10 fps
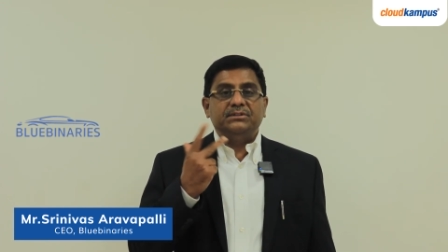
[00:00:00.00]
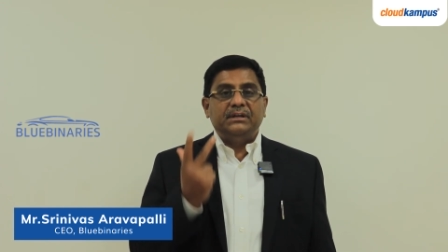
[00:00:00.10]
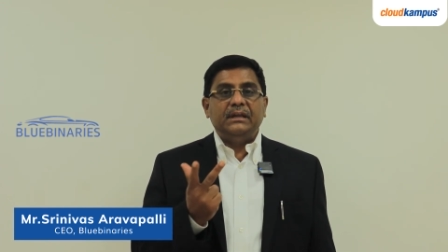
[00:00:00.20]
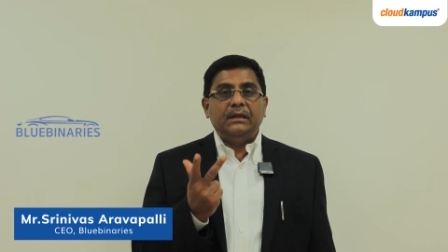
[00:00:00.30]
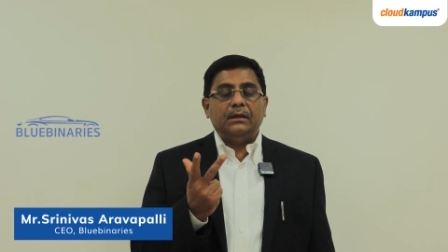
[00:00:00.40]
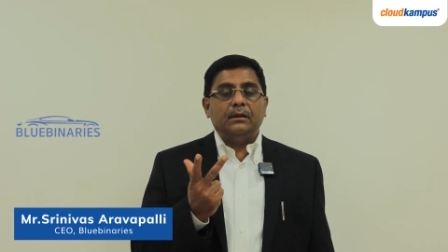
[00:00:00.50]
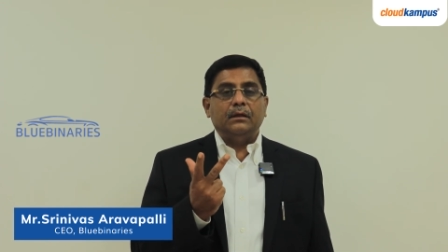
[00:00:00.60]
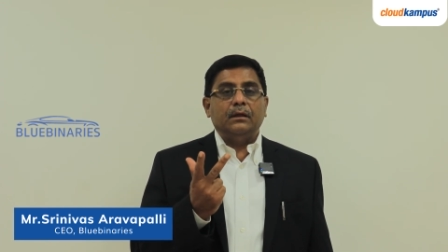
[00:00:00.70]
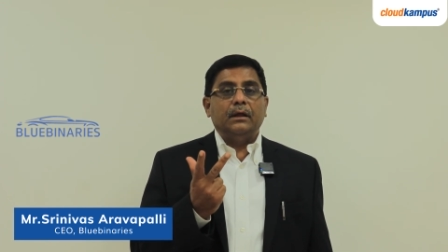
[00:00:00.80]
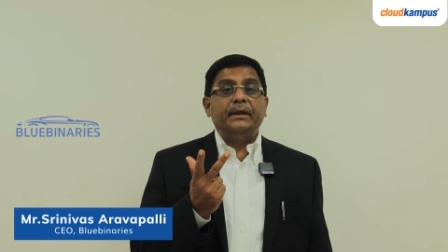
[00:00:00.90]
three,
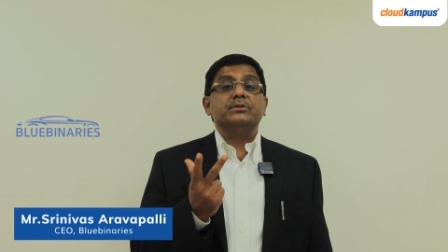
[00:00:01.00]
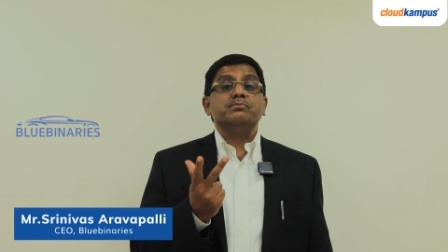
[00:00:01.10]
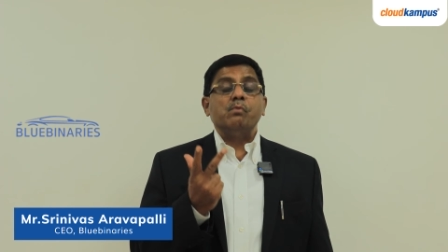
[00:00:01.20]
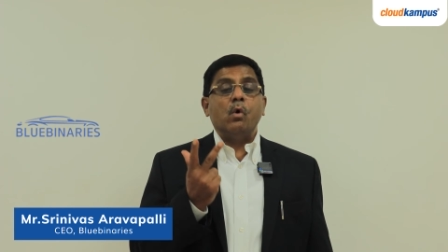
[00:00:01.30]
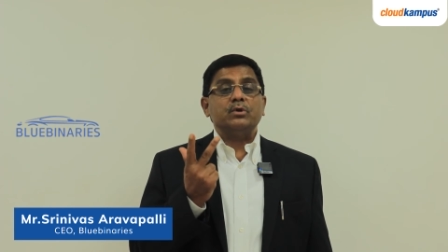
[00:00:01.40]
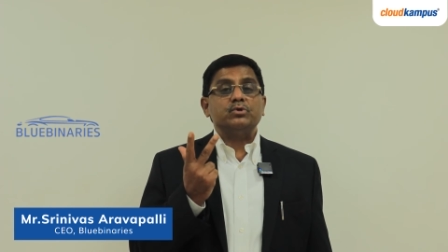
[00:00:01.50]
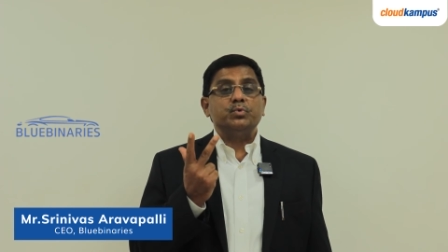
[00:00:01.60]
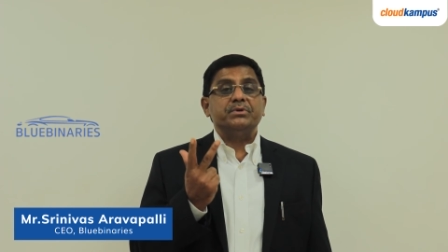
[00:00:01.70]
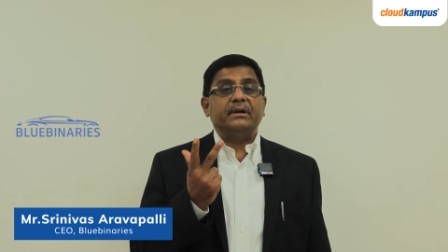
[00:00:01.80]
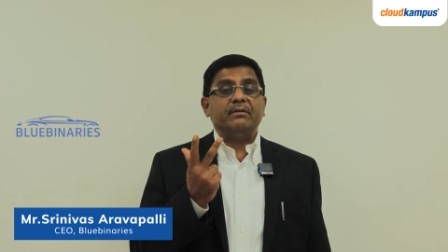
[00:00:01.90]
it is more
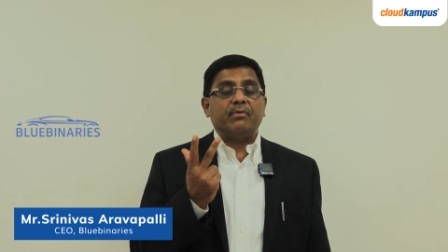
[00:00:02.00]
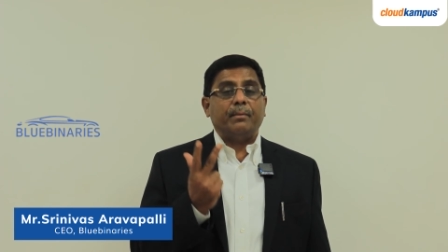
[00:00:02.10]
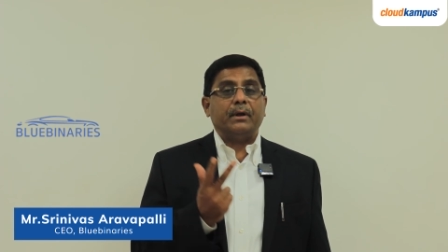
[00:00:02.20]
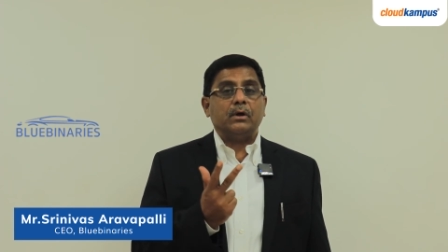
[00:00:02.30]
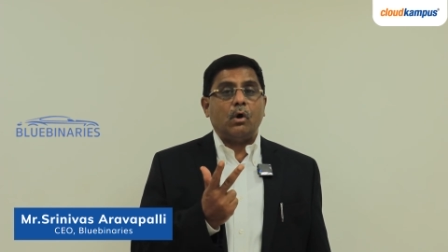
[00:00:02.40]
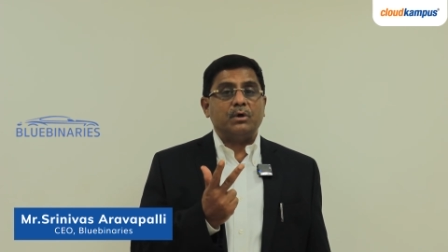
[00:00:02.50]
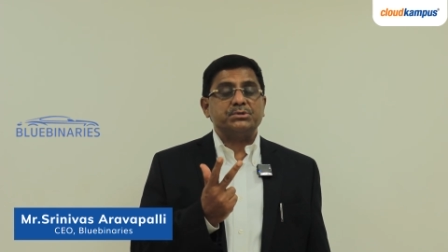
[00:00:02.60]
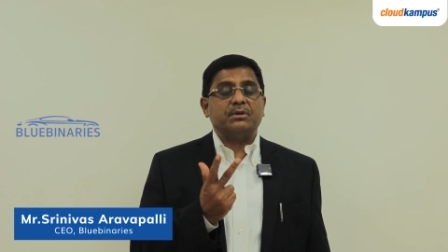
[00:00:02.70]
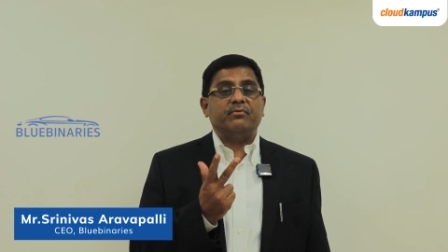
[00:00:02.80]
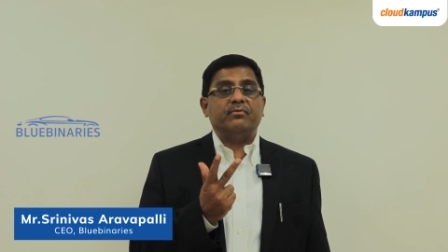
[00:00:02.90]
suited from a
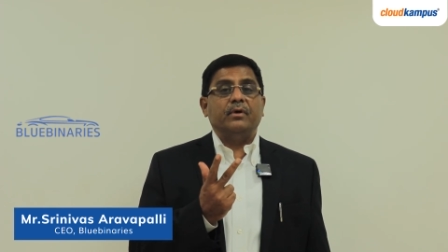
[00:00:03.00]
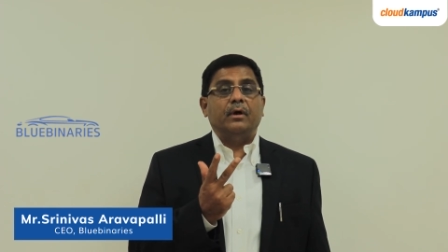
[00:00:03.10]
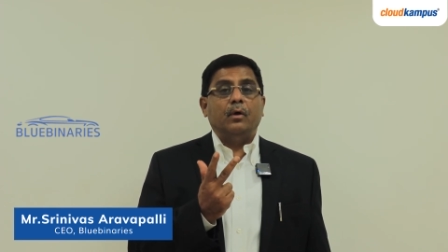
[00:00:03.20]
cost of